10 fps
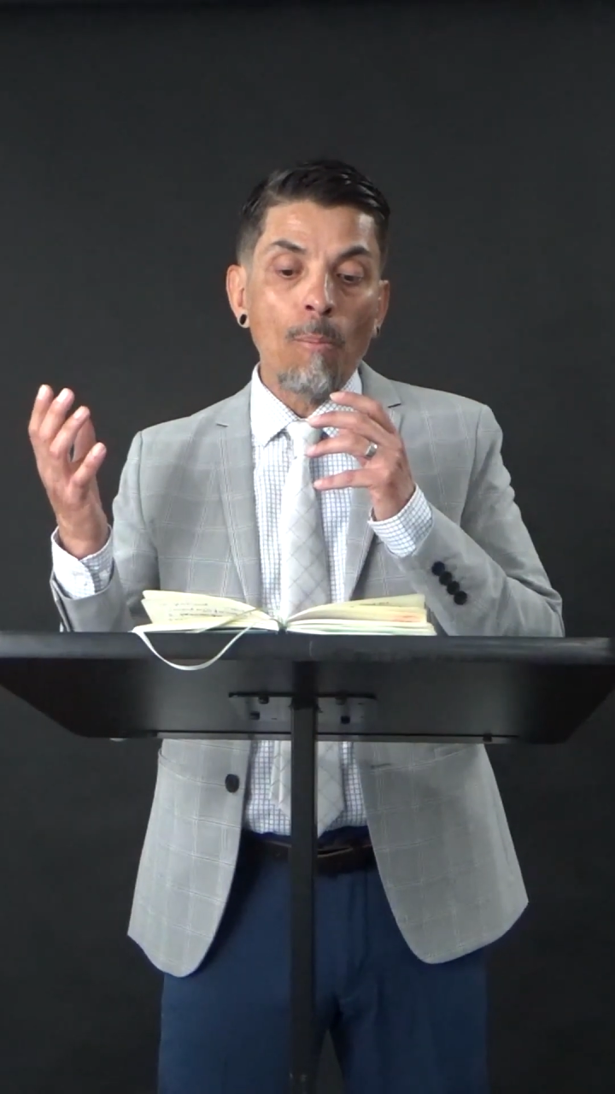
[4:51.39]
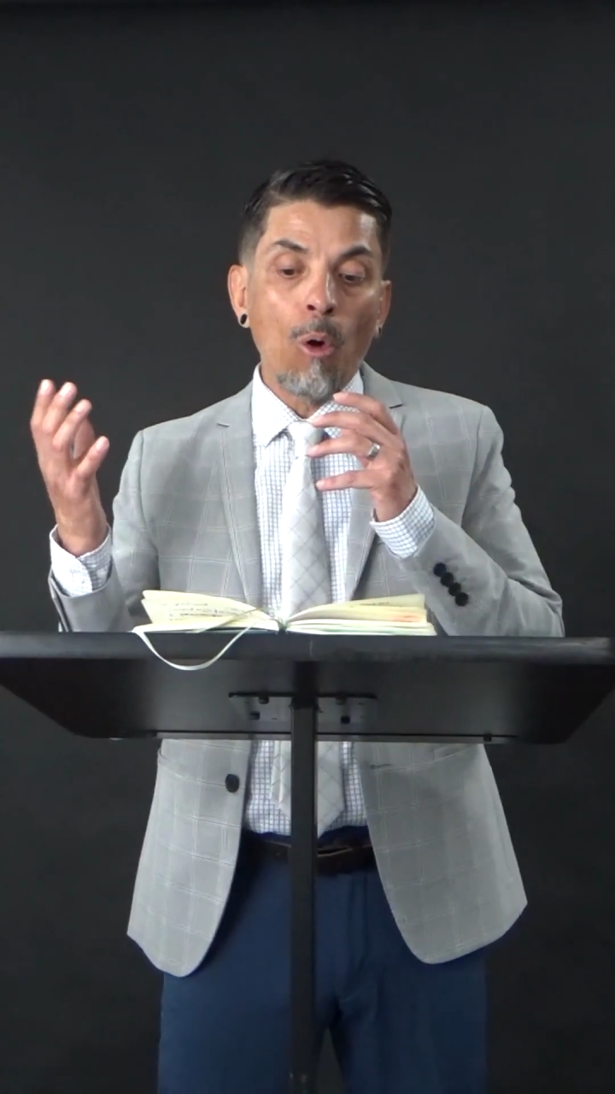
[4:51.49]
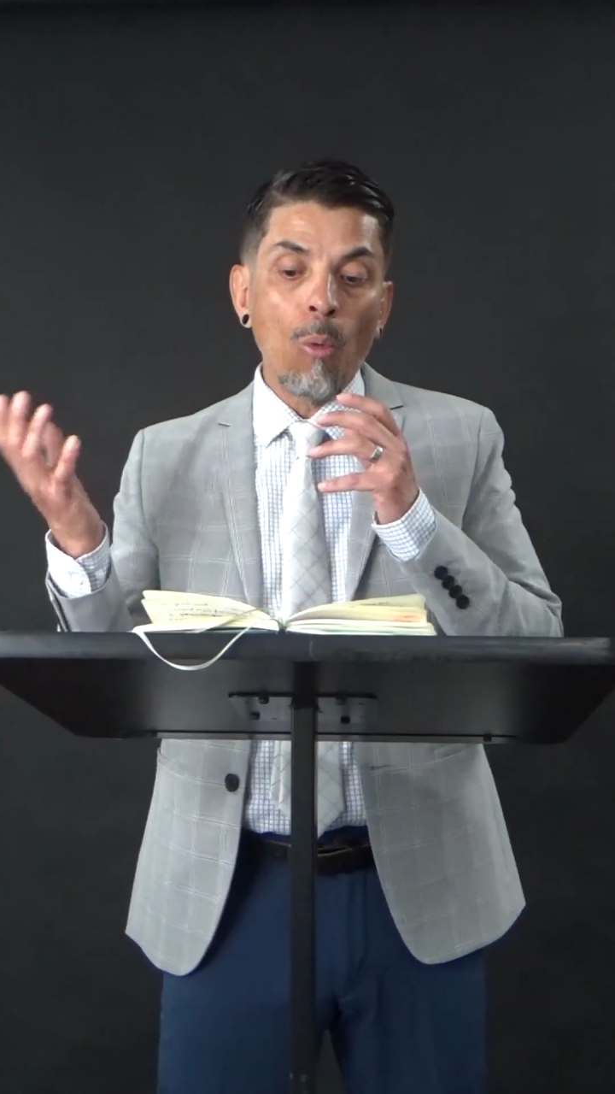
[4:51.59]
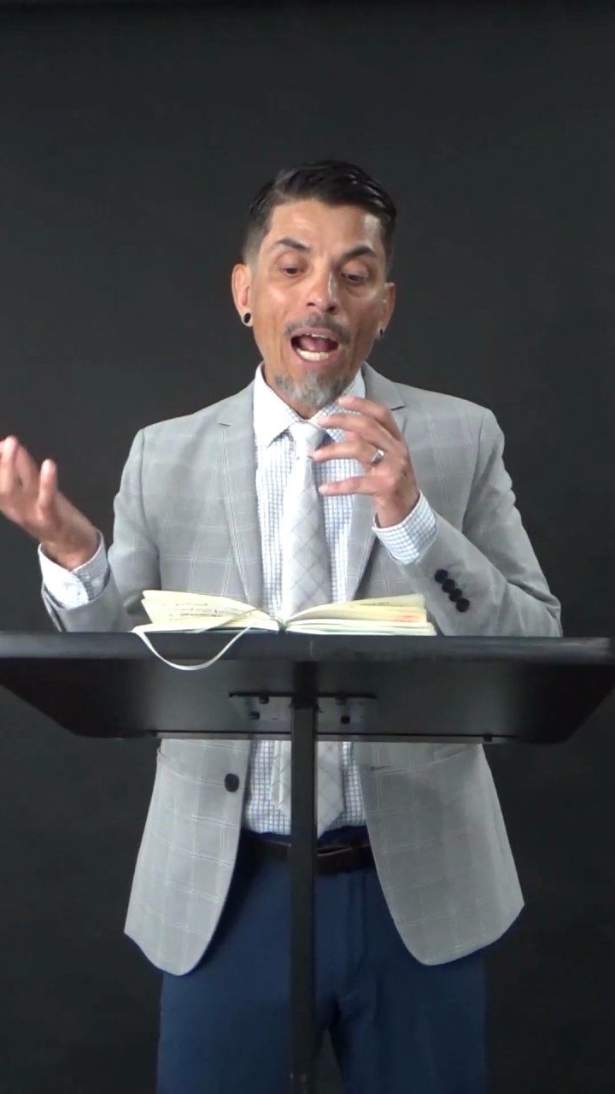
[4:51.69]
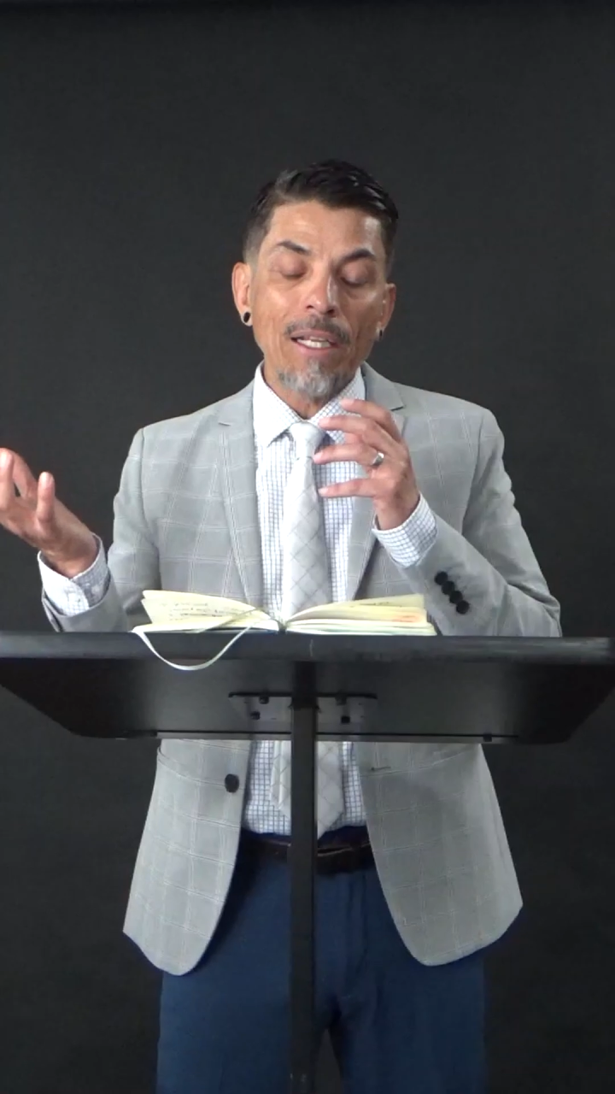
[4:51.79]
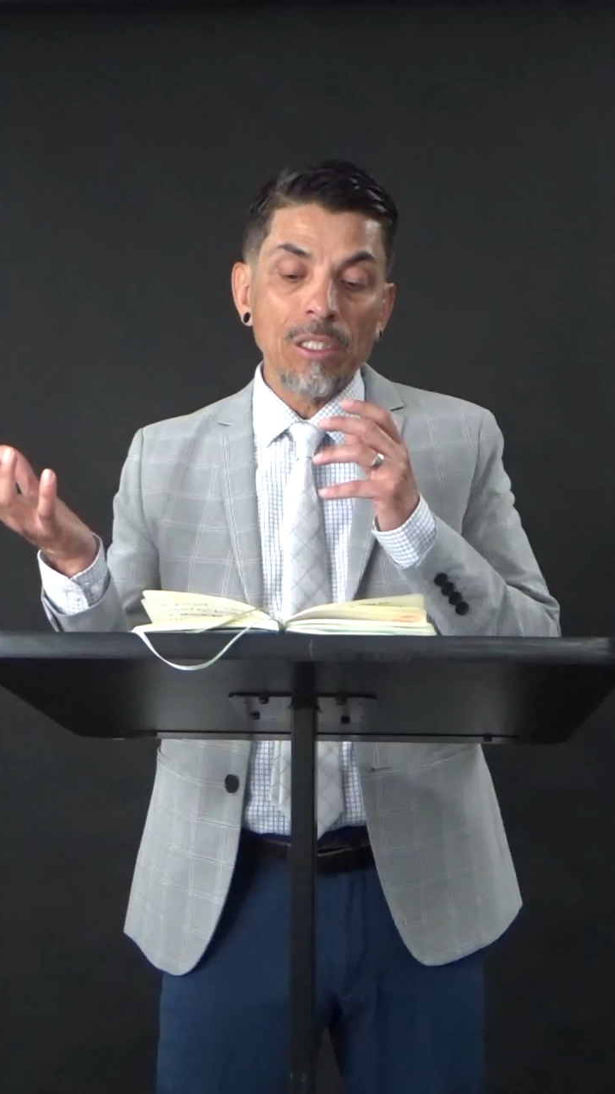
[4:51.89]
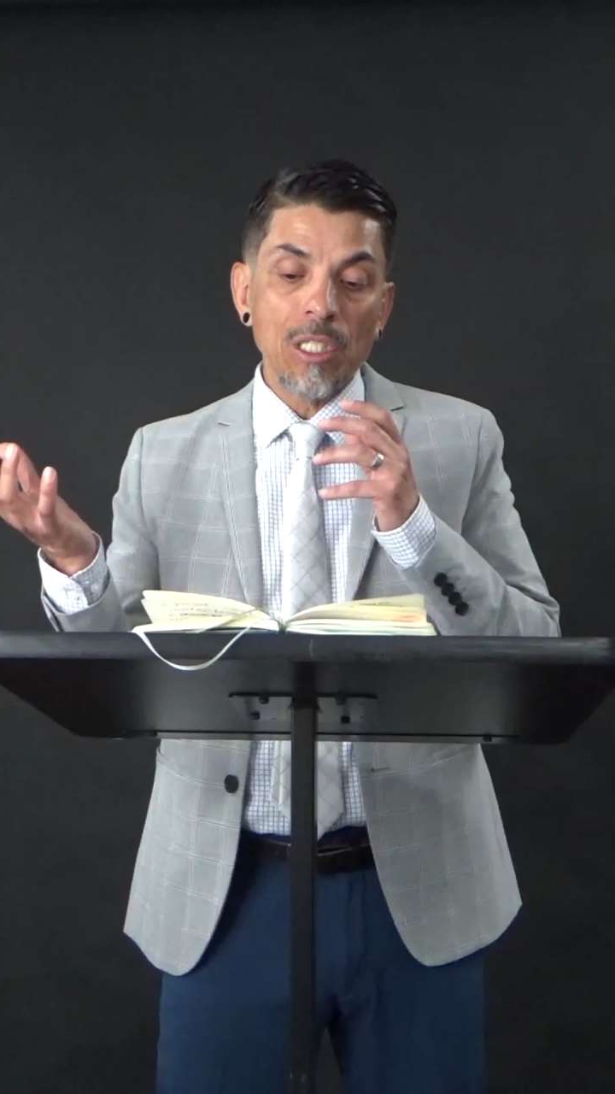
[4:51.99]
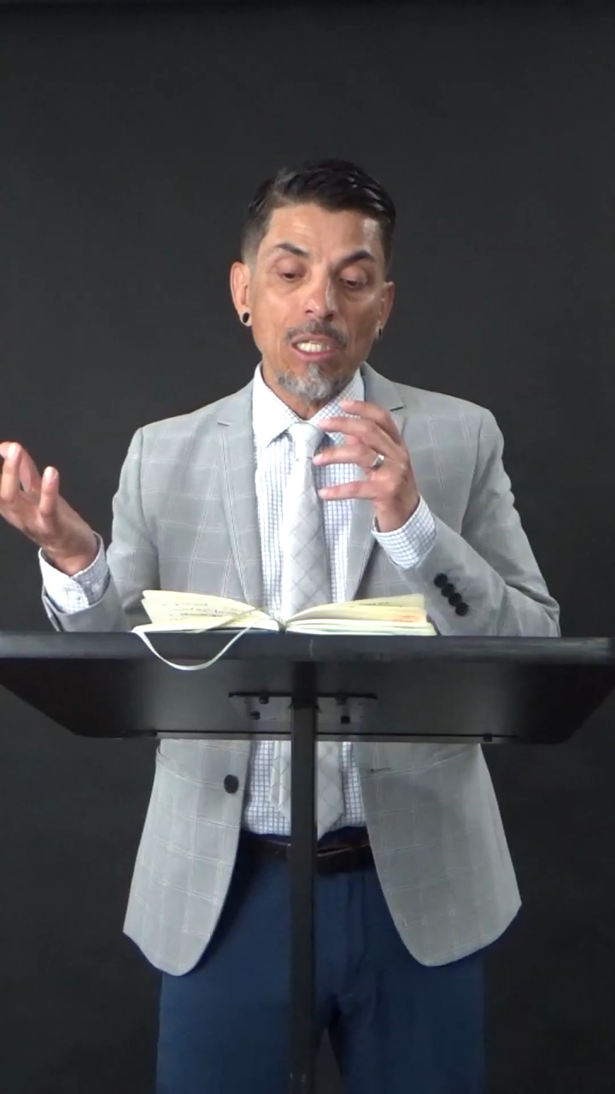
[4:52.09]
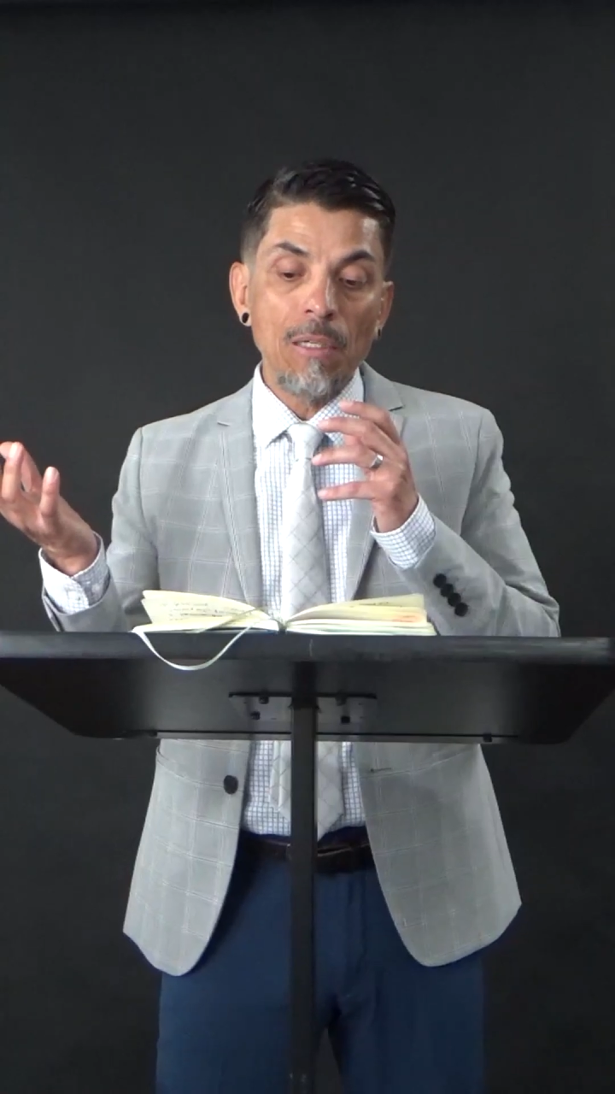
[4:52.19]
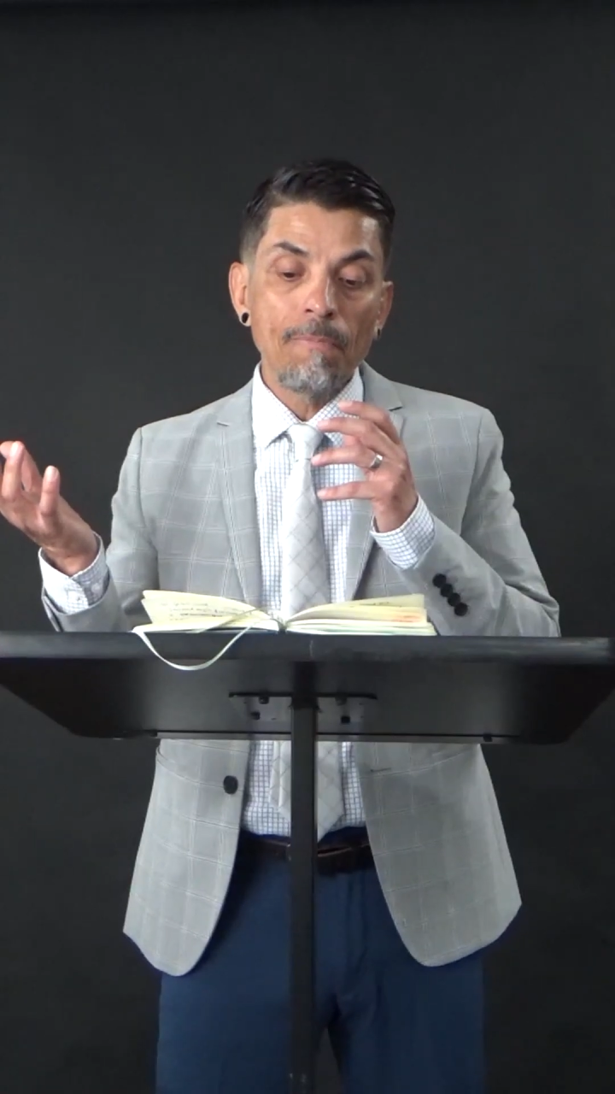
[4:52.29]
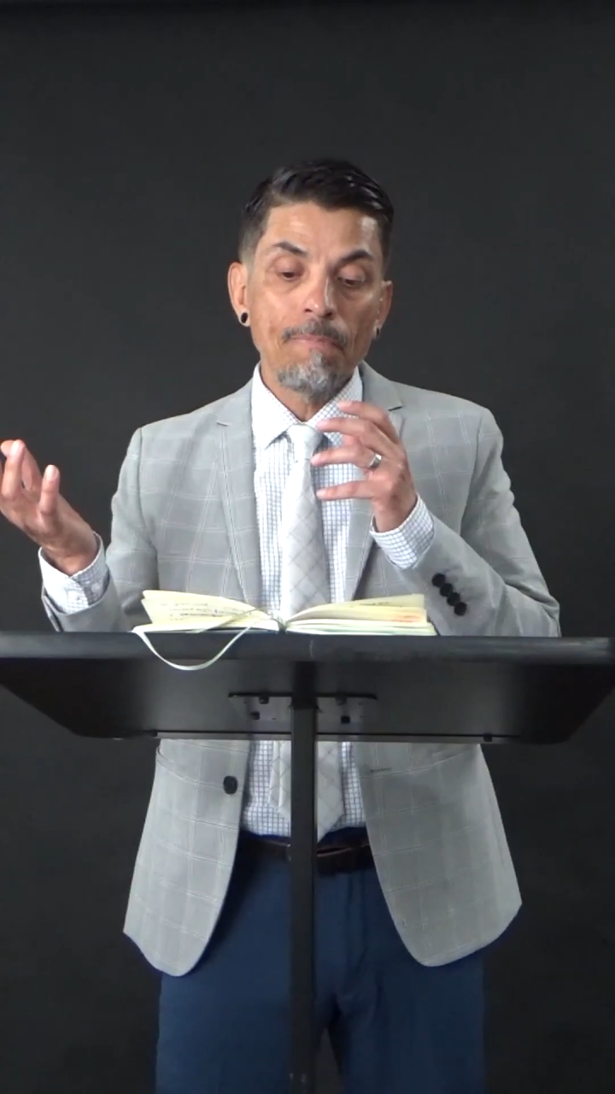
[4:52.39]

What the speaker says: morality,